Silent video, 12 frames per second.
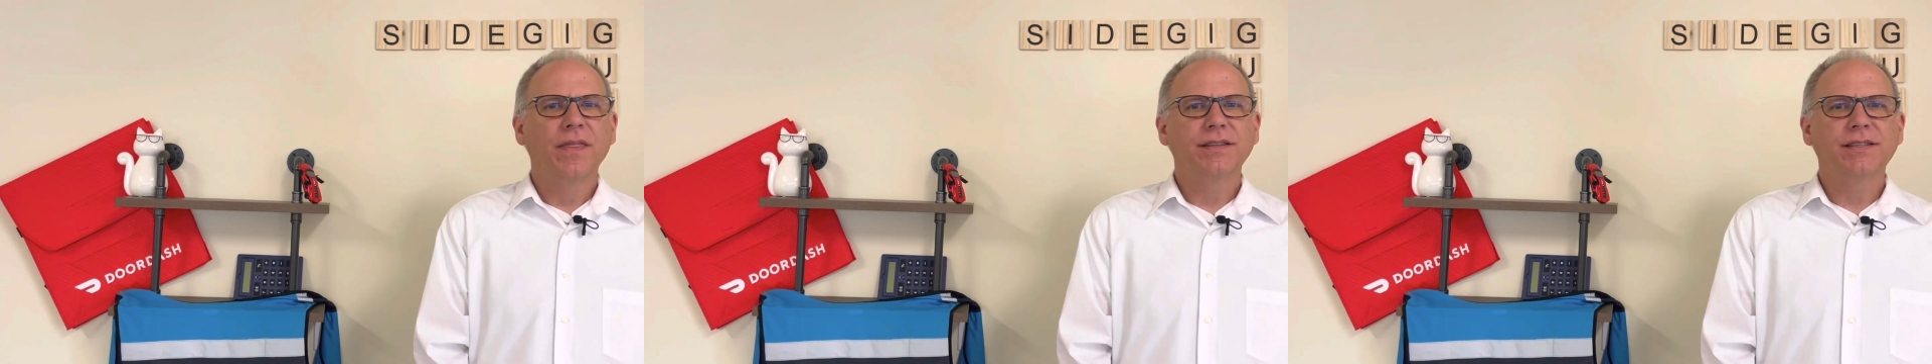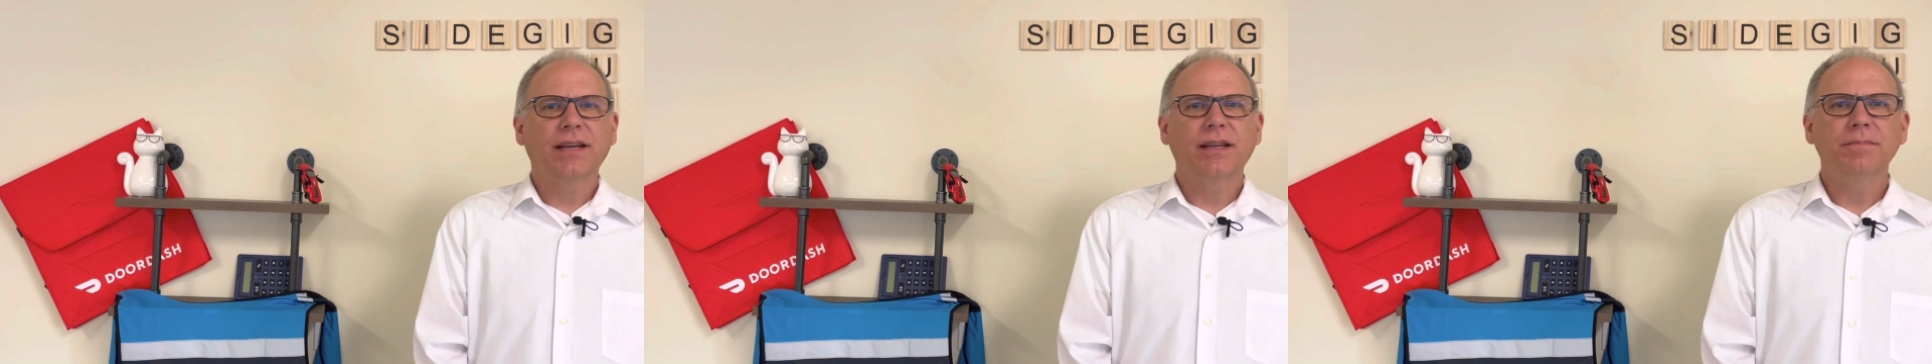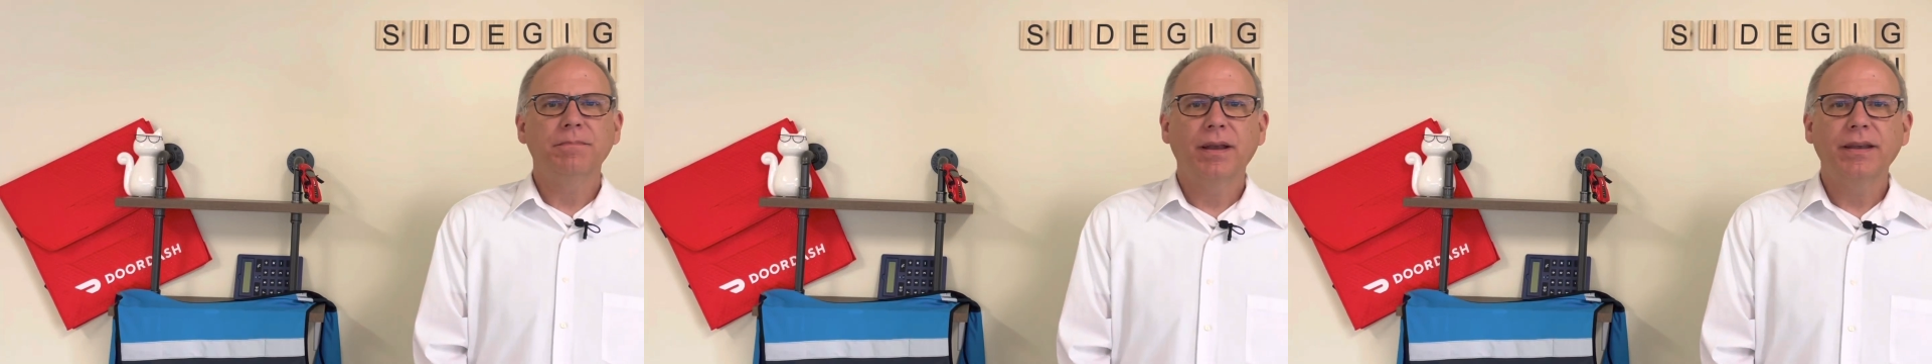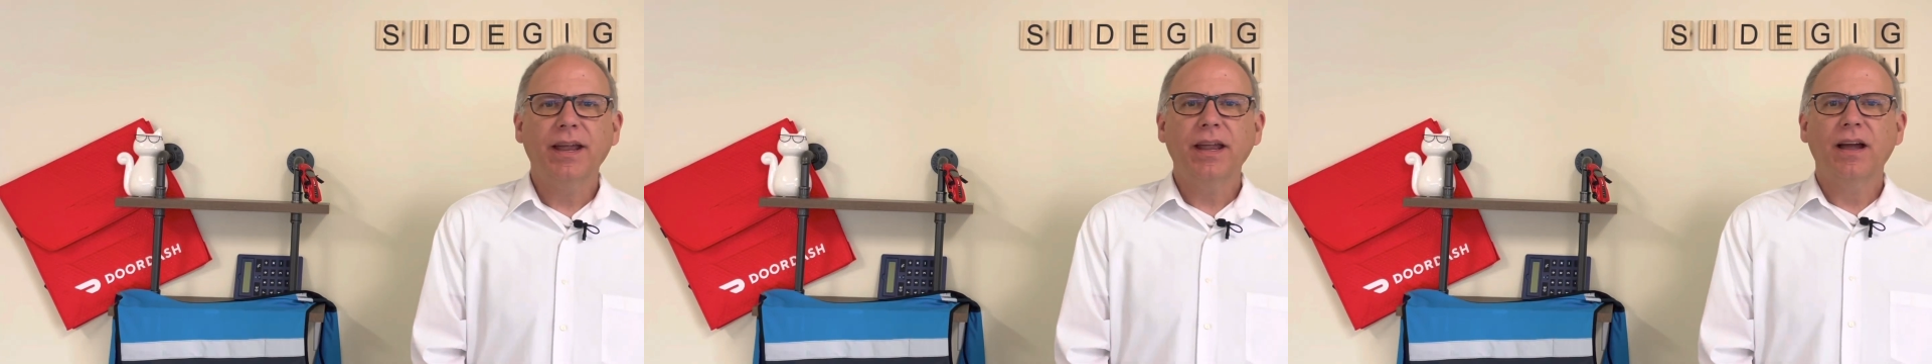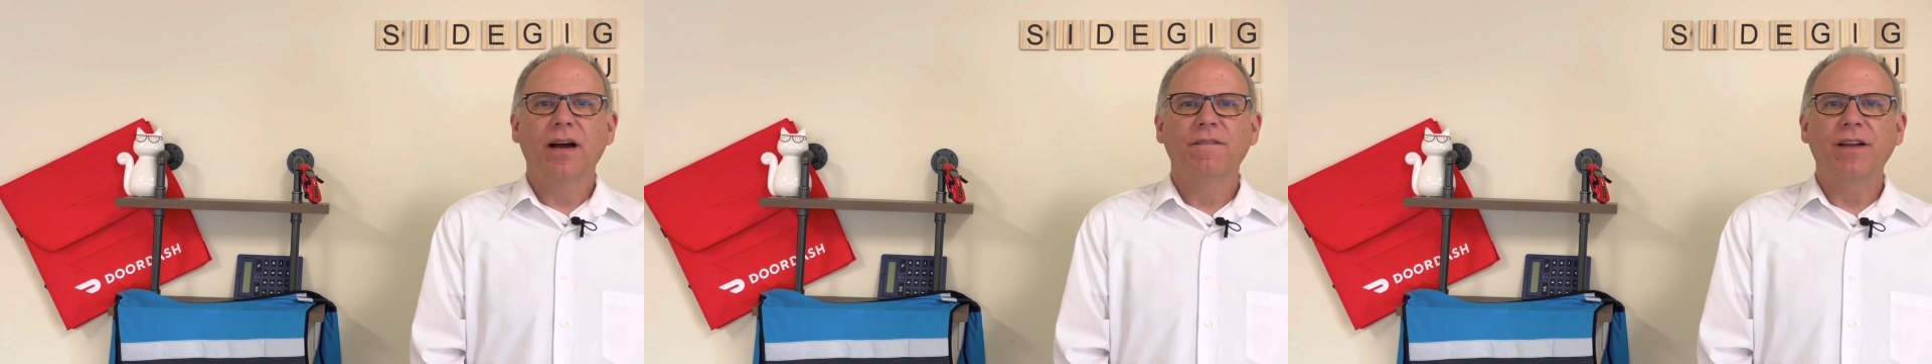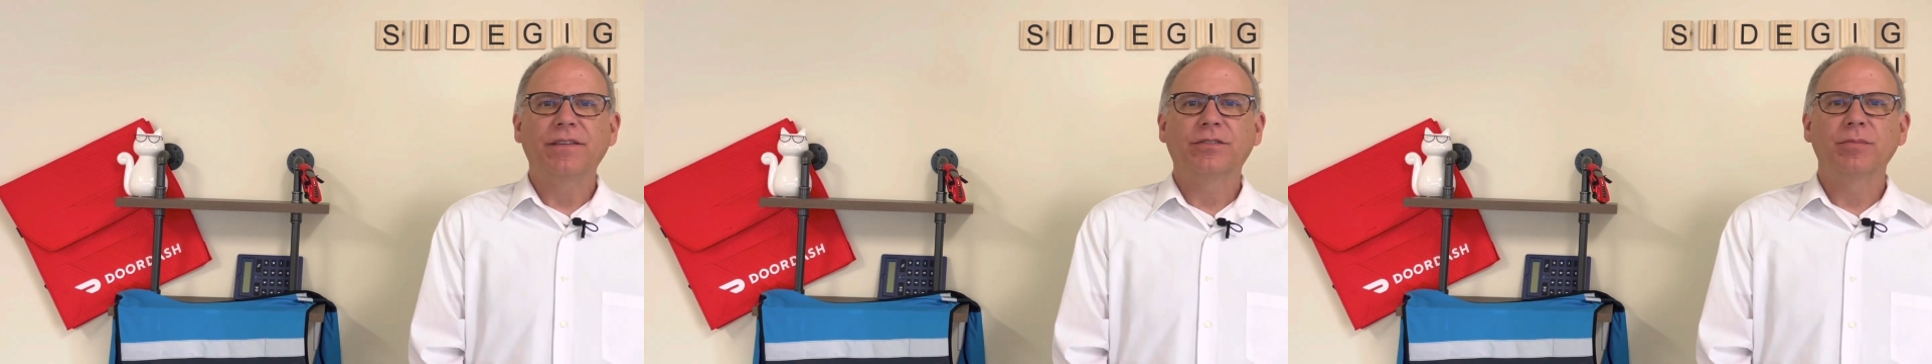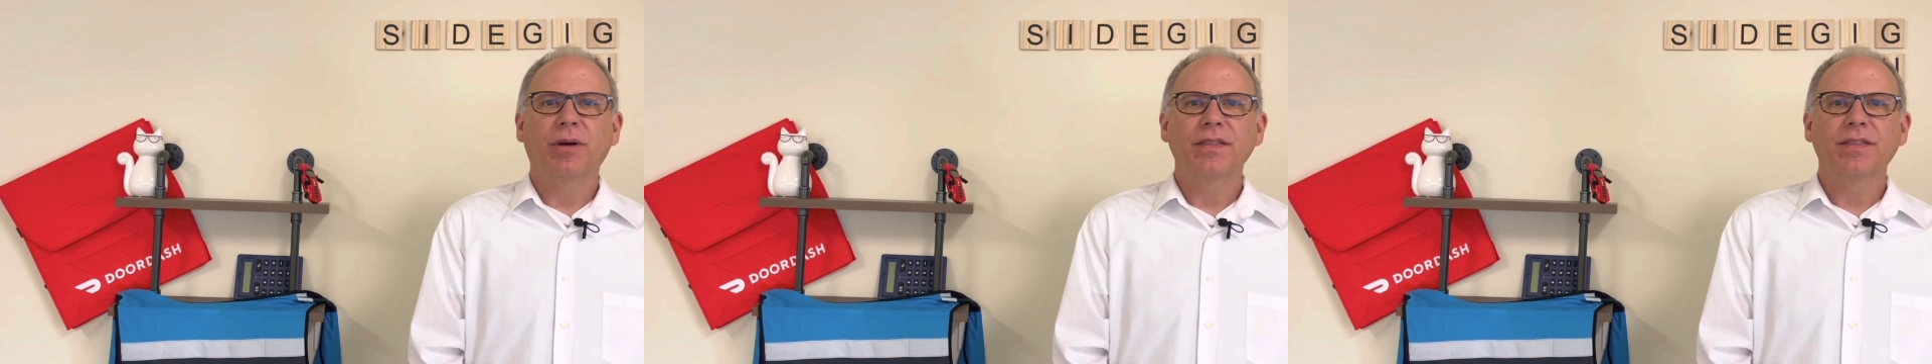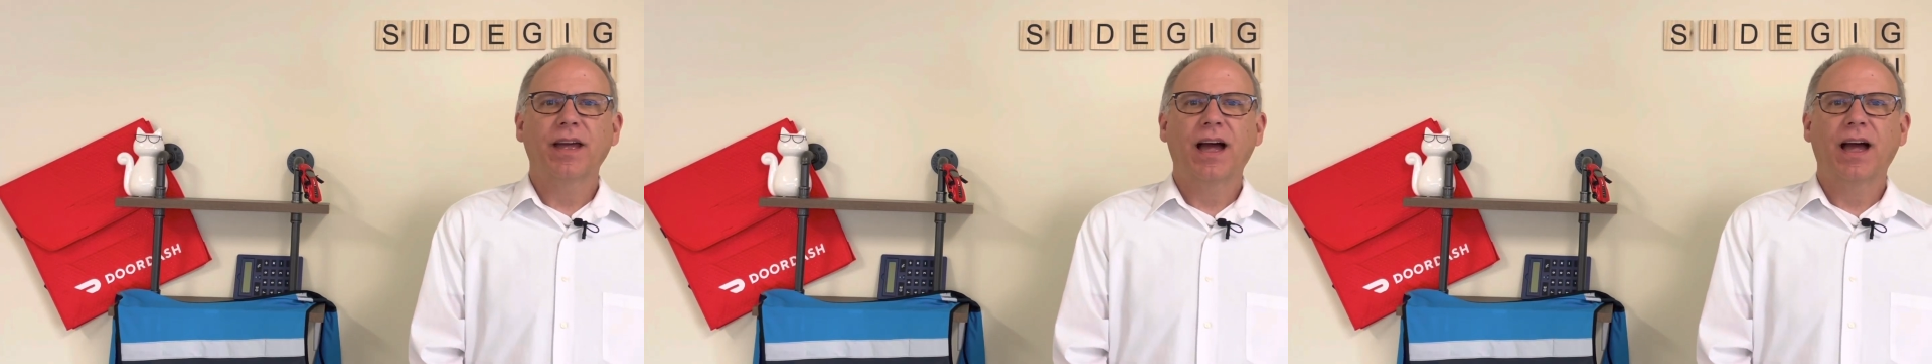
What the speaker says: the second Monday of every month,